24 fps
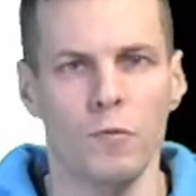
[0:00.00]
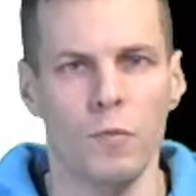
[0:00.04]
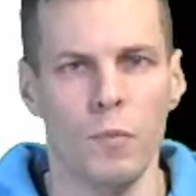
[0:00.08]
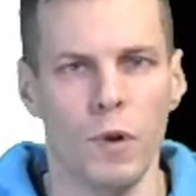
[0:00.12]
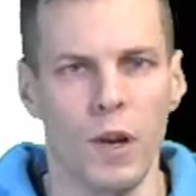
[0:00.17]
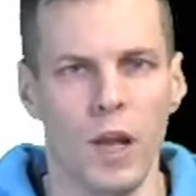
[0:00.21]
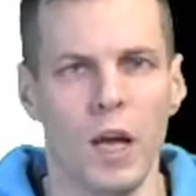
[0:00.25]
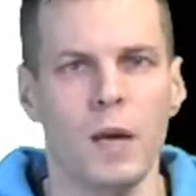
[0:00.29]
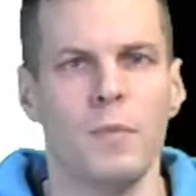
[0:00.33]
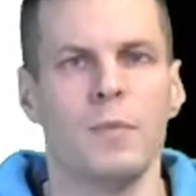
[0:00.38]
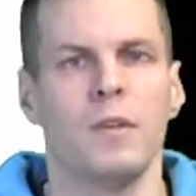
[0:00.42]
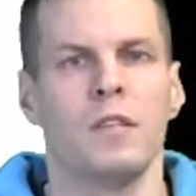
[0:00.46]

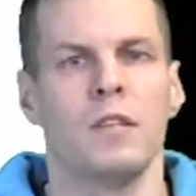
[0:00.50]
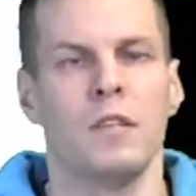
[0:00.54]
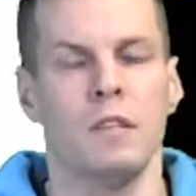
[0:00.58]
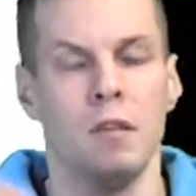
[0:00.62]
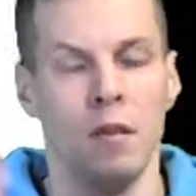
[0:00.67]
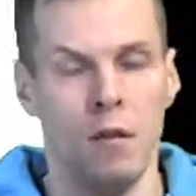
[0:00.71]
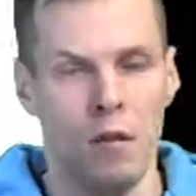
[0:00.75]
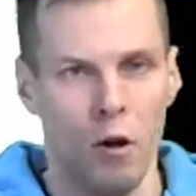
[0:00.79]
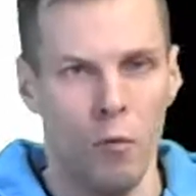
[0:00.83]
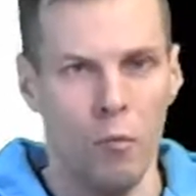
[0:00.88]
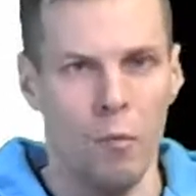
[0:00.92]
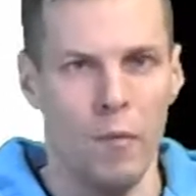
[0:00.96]
blame, it is the
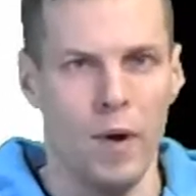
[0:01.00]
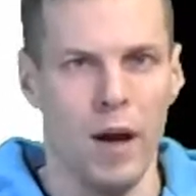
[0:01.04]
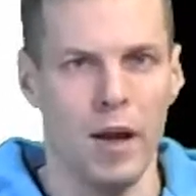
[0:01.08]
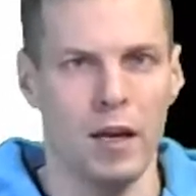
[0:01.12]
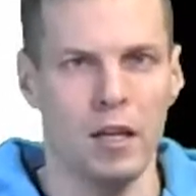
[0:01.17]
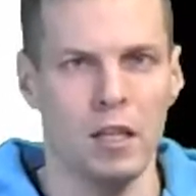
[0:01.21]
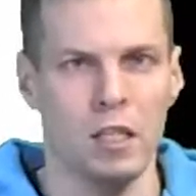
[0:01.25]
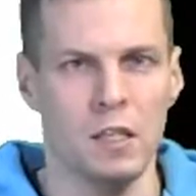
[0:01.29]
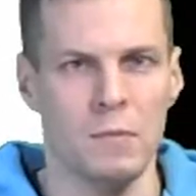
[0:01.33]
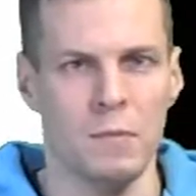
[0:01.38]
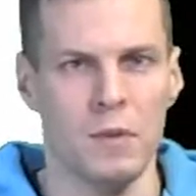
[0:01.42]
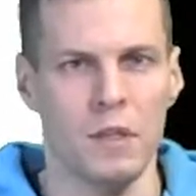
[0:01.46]
top
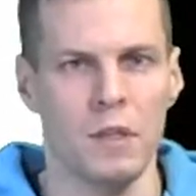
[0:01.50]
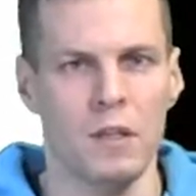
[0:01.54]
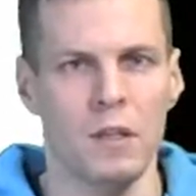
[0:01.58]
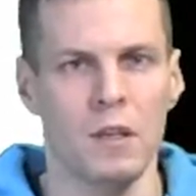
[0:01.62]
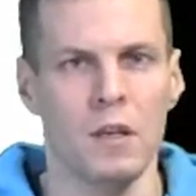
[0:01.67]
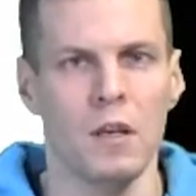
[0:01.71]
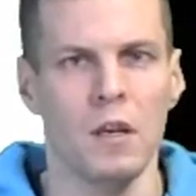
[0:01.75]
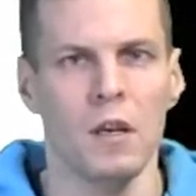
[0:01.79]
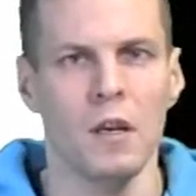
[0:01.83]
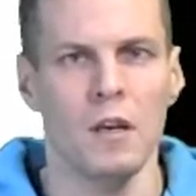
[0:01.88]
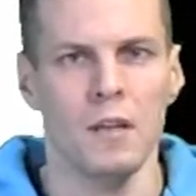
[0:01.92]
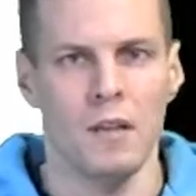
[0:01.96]
management.
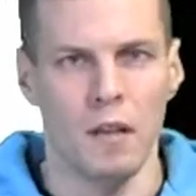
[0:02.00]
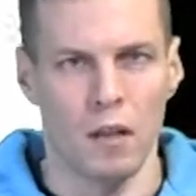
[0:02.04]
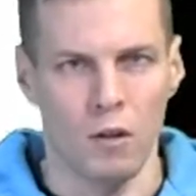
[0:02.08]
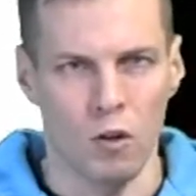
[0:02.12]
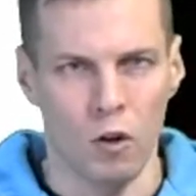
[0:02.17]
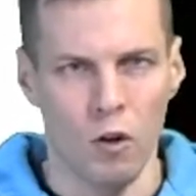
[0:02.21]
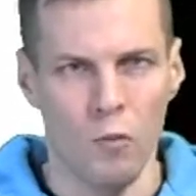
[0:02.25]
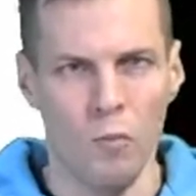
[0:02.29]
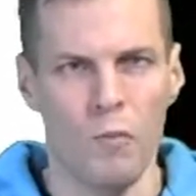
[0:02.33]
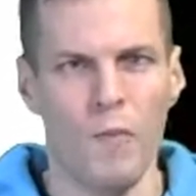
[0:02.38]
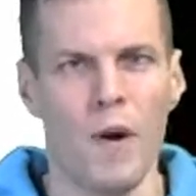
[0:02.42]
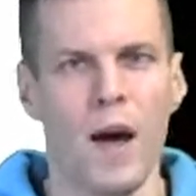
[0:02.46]
The
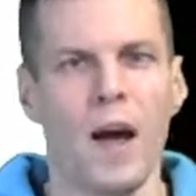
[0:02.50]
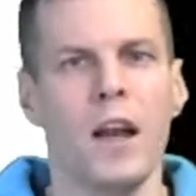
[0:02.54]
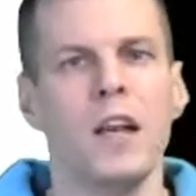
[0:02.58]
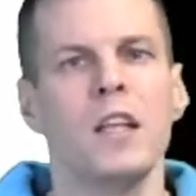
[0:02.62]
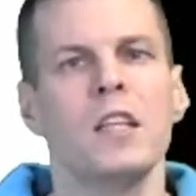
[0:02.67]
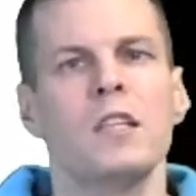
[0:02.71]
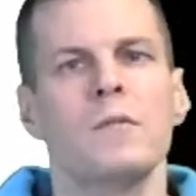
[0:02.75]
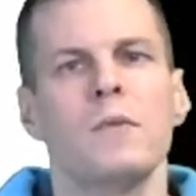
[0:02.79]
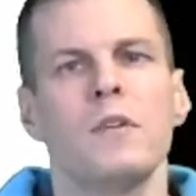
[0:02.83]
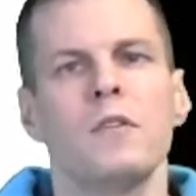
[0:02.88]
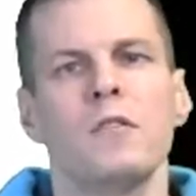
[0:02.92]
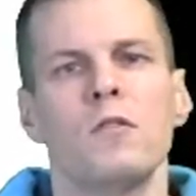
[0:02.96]
top
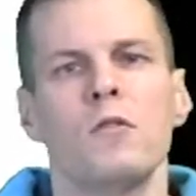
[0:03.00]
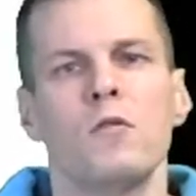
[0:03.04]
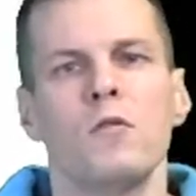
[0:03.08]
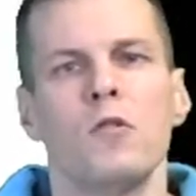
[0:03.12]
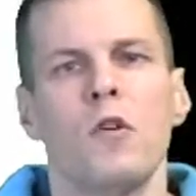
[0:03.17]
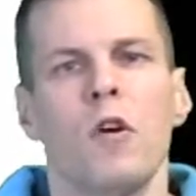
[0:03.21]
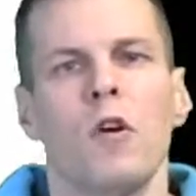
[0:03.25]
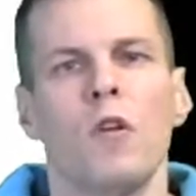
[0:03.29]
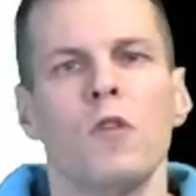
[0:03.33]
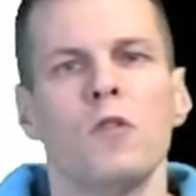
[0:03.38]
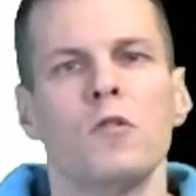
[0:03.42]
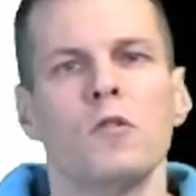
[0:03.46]
management could
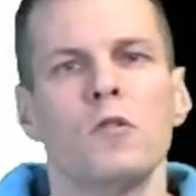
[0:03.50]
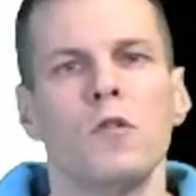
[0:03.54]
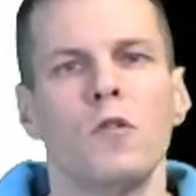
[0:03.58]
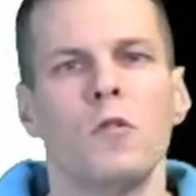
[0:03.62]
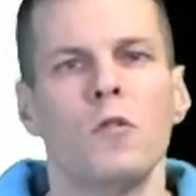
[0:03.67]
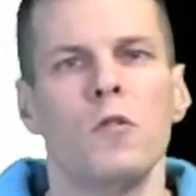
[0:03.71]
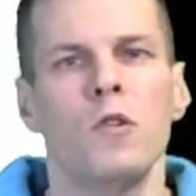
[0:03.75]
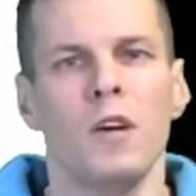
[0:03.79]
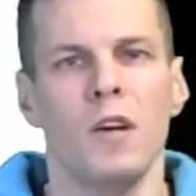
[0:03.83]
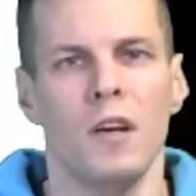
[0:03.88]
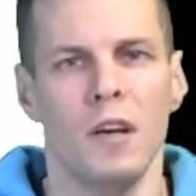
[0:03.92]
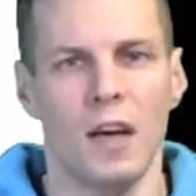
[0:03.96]
also
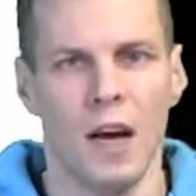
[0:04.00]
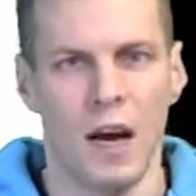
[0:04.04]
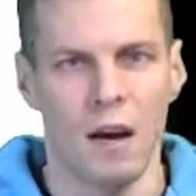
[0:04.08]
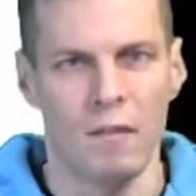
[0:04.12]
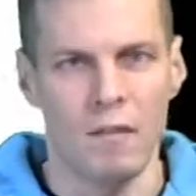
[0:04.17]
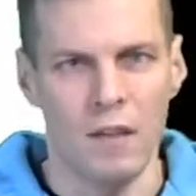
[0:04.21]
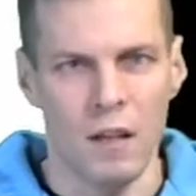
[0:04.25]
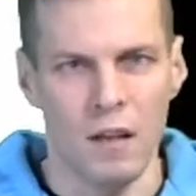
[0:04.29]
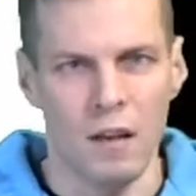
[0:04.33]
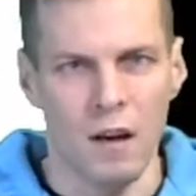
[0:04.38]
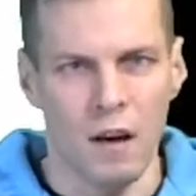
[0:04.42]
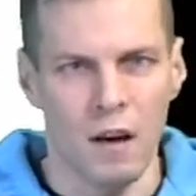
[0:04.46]
have
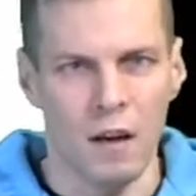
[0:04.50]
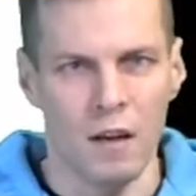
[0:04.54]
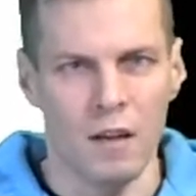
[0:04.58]
the